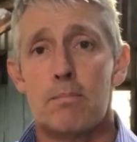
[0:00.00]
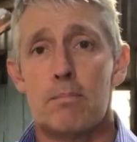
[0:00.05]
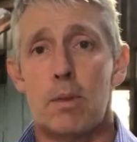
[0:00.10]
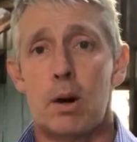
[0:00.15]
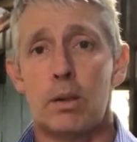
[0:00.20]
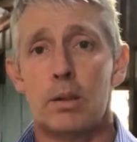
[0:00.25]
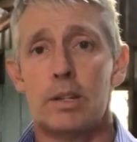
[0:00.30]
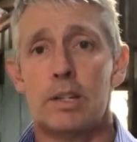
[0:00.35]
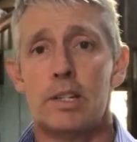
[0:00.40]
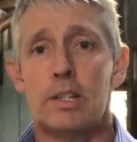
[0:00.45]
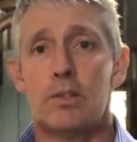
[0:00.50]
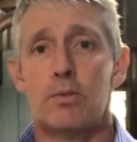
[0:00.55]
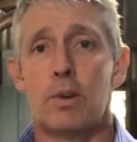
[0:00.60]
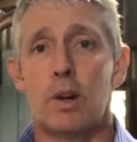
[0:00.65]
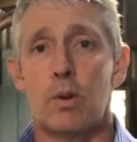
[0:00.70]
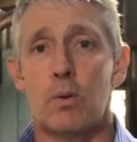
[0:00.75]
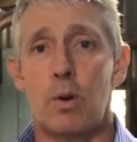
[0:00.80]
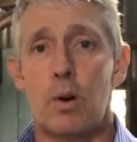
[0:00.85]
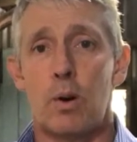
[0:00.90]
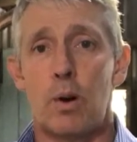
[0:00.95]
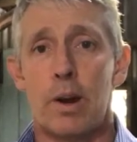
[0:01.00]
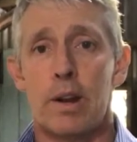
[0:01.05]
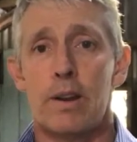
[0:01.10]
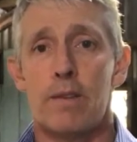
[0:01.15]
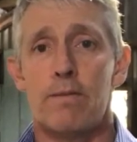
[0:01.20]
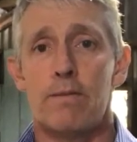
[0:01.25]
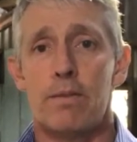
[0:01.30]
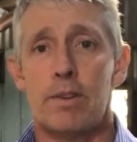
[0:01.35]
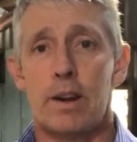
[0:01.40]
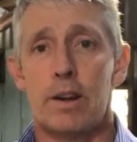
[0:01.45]
Moly is required
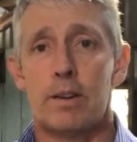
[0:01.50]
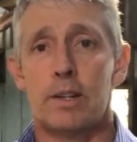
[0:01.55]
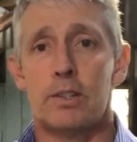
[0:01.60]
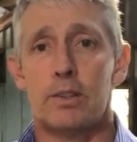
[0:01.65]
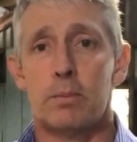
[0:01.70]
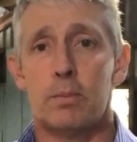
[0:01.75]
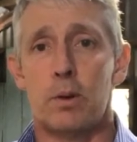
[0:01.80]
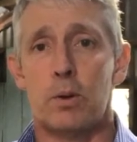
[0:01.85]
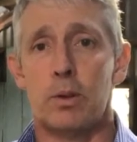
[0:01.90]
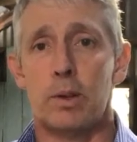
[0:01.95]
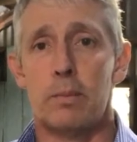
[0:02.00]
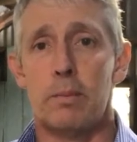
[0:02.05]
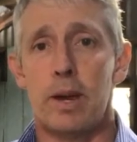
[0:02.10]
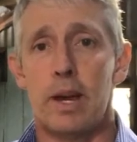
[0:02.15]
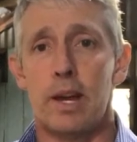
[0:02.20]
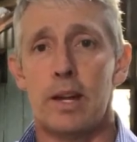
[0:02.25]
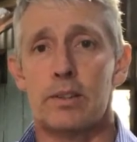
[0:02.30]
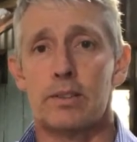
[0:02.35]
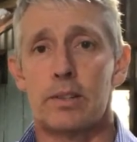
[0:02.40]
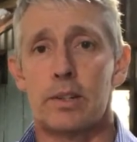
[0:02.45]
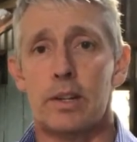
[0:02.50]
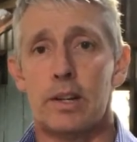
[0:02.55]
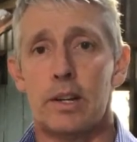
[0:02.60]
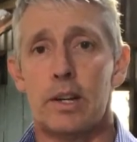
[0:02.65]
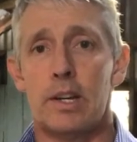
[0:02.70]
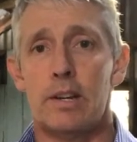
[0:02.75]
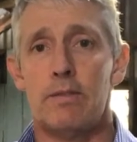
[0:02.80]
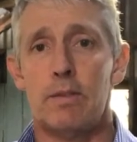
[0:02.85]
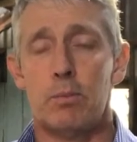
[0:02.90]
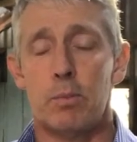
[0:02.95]
in very small amounts,
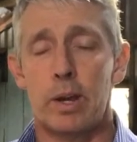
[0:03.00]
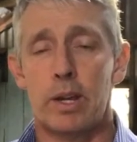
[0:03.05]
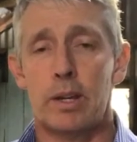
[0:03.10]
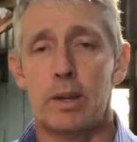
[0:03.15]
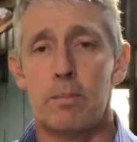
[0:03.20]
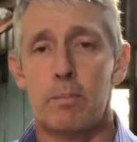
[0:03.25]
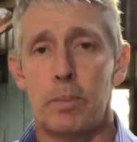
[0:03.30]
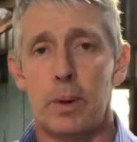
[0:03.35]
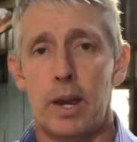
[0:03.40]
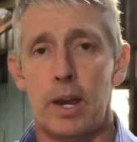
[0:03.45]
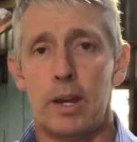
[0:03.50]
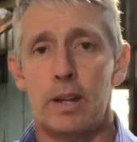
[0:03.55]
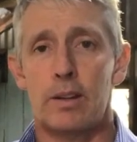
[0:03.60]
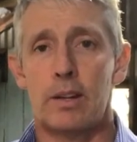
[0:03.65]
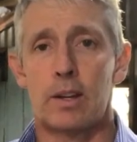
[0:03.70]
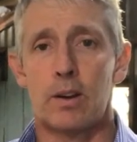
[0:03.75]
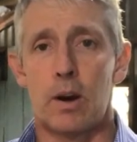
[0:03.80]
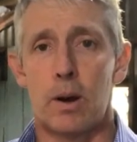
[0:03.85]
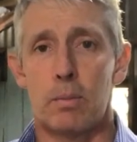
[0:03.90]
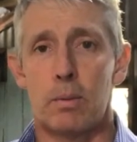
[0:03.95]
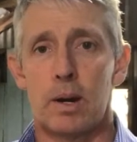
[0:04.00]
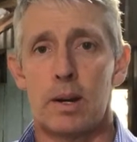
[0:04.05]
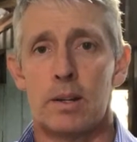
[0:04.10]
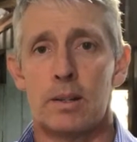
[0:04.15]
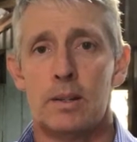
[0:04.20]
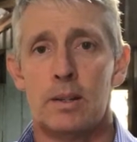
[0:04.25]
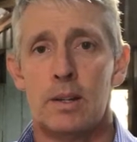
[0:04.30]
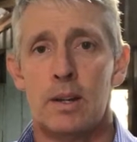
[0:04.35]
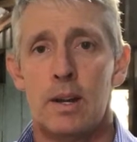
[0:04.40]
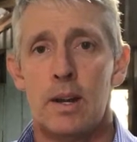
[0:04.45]
even when compared to copper,
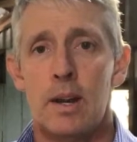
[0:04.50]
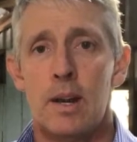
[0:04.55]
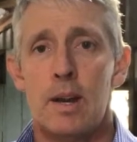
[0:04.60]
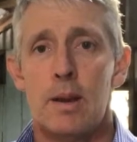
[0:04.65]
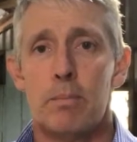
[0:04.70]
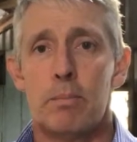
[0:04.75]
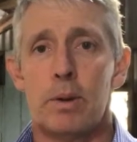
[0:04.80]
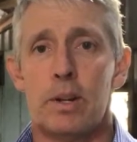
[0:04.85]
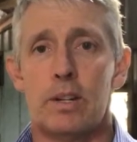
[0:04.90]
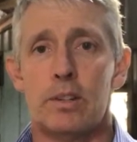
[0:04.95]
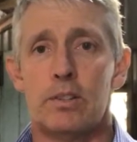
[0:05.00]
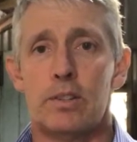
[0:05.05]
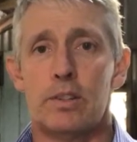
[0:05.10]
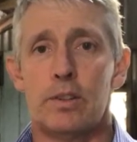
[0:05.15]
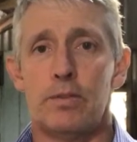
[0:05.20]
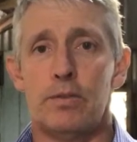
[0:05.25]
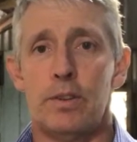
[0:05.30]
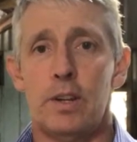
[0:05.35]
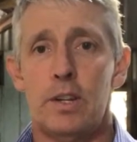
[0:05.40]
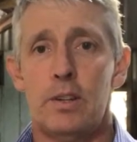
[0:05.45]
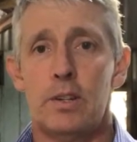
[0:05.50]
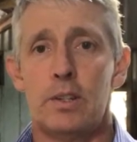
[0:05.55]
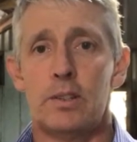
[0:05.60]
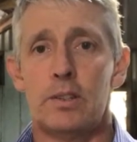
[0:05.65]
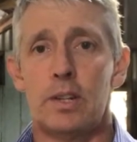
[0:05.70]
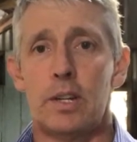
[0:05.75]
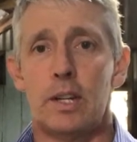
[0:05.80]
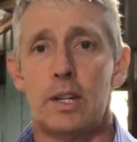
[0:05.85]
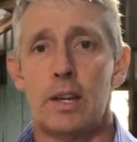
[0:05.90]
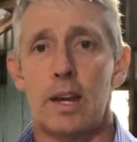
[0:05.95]
but its
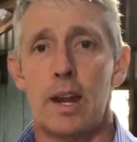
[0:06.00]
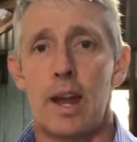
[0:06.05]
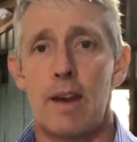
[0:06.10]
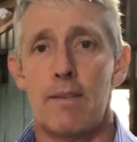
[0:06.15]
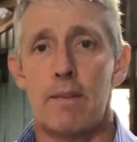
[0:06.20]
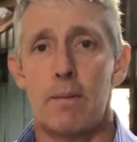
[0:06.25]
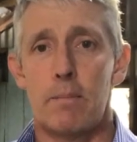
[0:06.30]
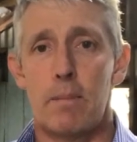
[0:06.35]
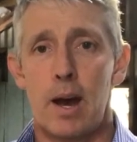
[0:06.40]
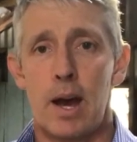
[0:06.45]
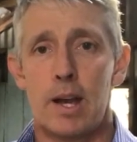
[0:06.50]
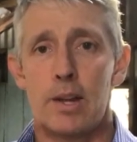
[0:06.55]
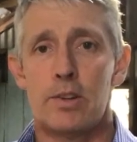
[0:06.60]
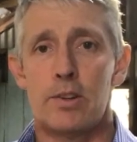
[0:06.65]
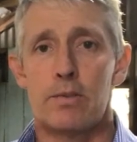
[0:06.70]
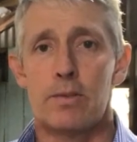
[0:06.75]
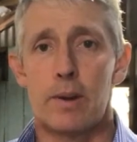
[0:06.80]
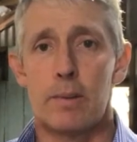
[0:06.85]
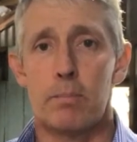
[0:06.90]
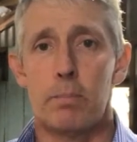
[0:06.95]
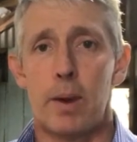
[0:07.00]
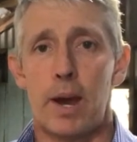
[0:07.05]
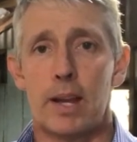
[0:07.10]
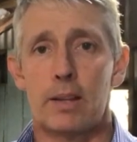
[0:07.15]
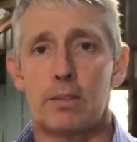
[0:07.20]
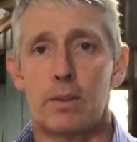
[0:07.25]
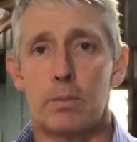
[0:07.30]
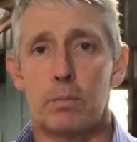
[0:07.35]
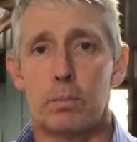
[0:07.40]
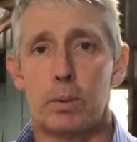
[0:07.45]
deficiency can have a major
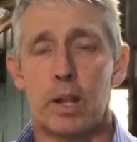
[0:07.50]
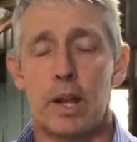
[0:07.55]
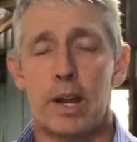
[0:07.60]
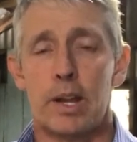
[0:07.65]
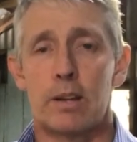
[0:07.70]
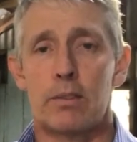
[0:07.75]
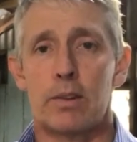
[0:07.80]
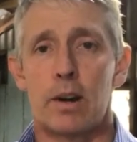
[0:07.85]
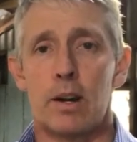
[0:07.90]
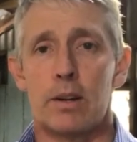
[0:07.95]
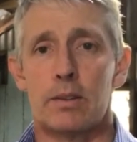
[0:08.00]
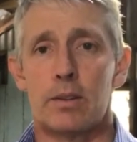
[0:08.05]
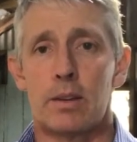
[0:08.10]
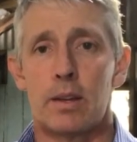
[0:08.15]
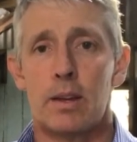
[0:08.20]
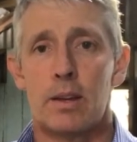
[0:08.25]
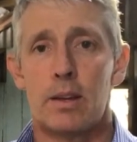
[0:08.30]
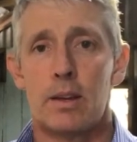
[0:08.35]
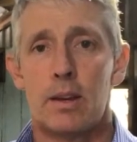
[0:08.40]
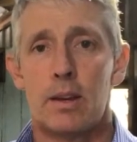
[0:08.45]
impact on plant growth.